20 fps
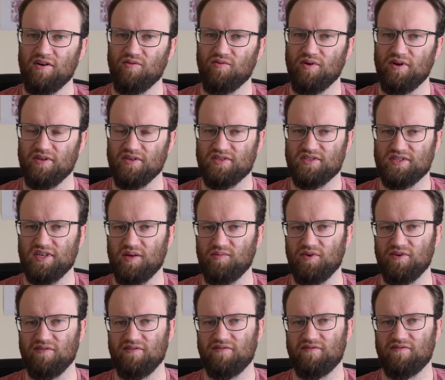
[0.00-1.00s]
where the stem
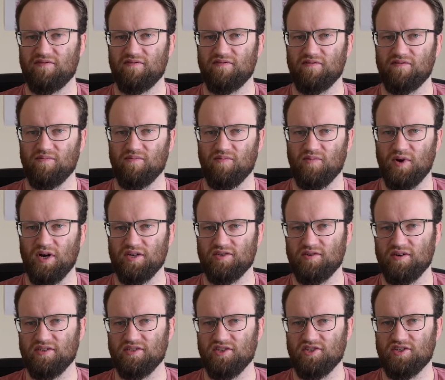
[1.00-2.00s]
of my
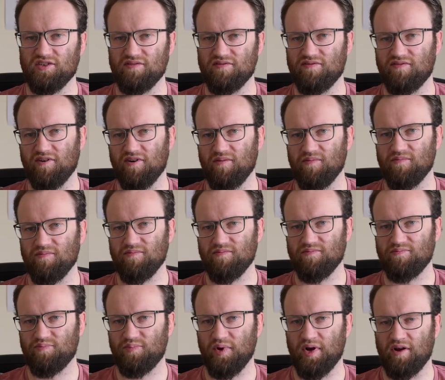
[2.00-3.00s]
transition from
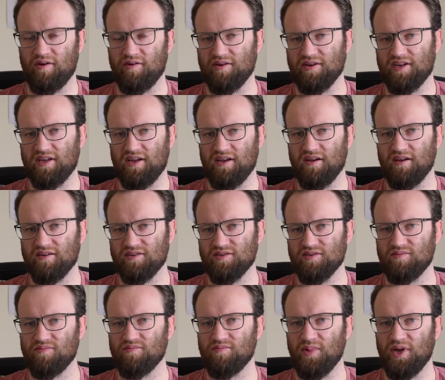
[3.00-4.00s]
parent care to
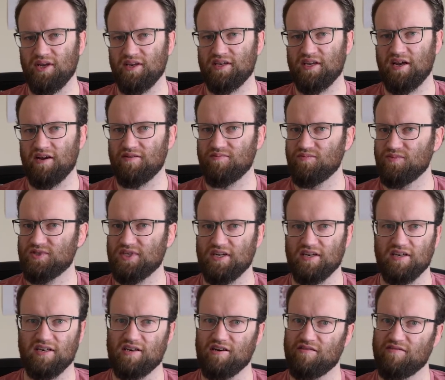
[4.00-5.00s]
me
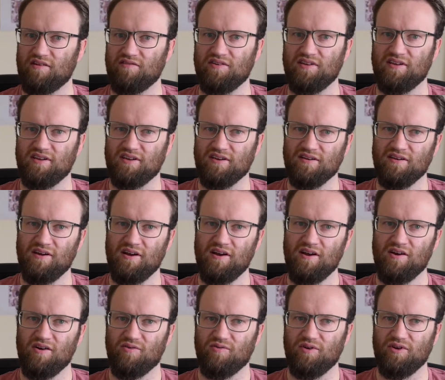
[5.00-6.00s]
taking care of everything
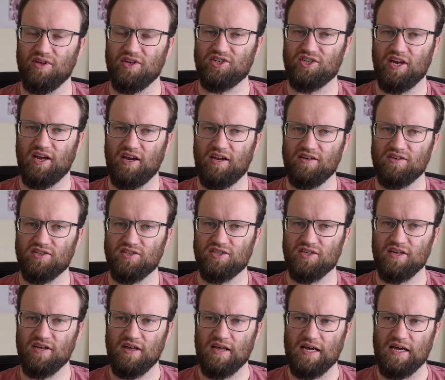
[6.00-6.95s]
really changed.